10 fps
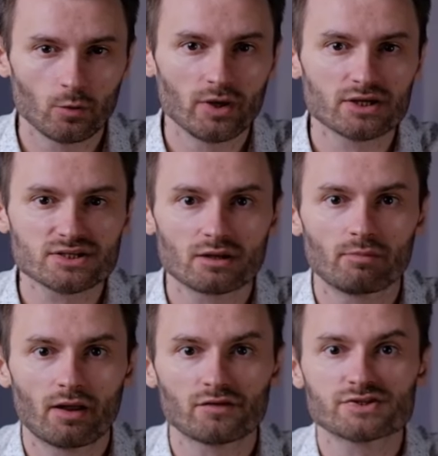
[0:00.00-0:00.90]
the weeks and
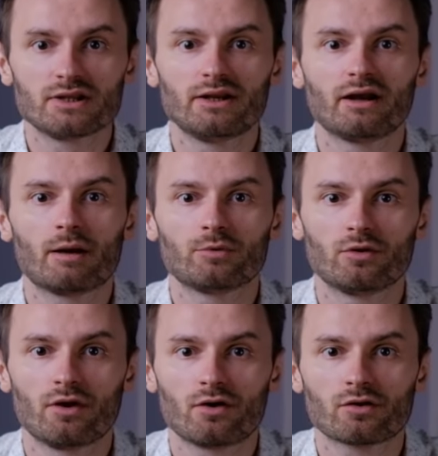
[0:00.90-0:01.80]
months leading up to
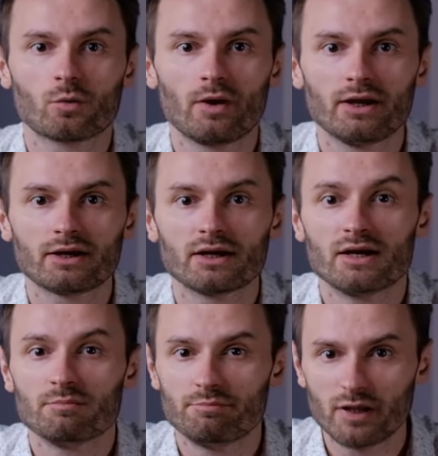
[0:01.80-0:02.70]
the earthquake,
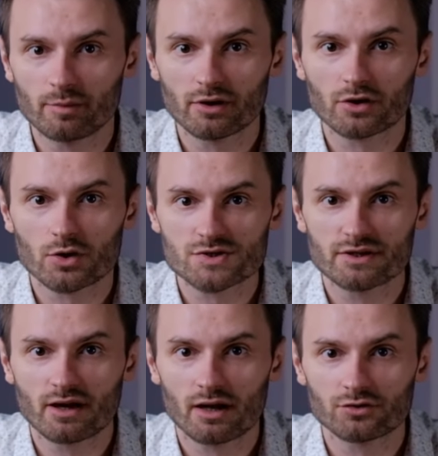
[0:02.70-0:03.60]
people across
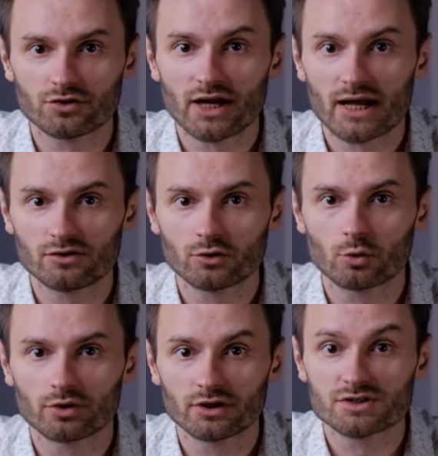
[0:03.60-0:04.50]
the country had
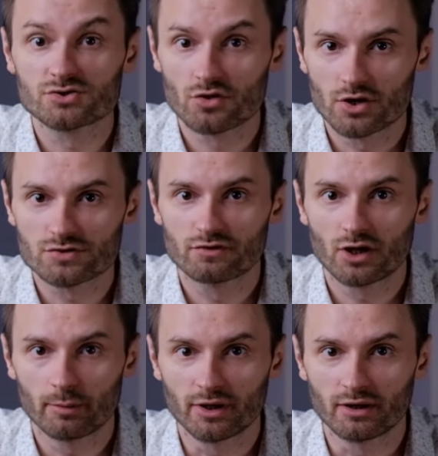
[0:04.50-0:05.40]
recorded strange
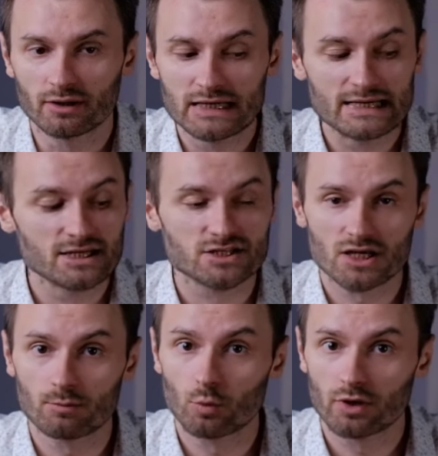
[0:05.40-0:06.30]
phenomena.
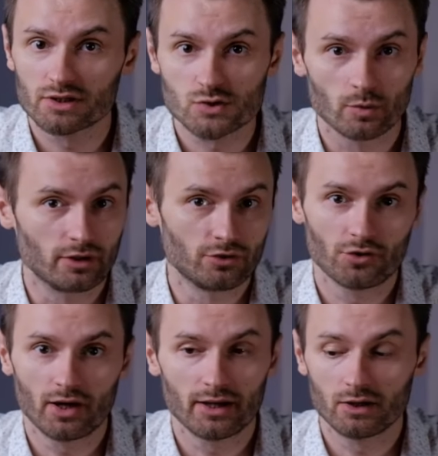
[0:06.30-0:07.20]
Some wells went
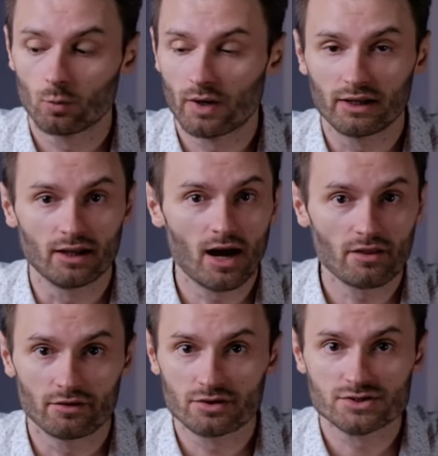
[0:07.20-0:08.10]
dry, while
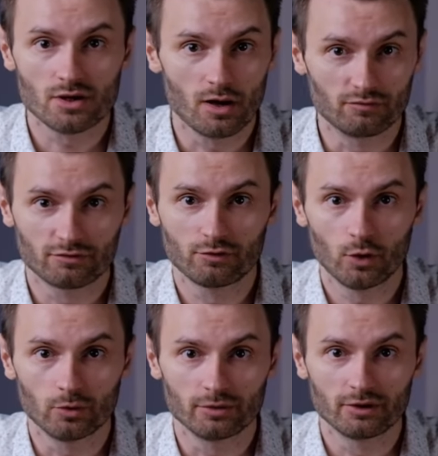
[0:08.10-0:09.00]
others
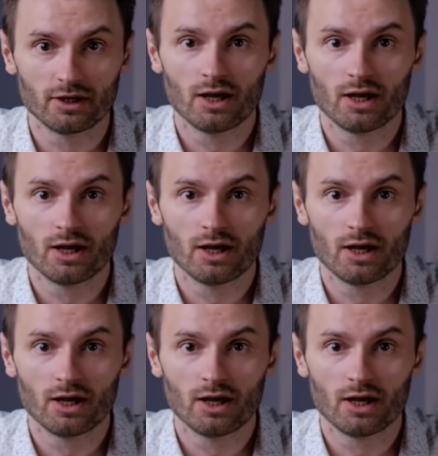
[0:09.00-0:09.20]
overflowed.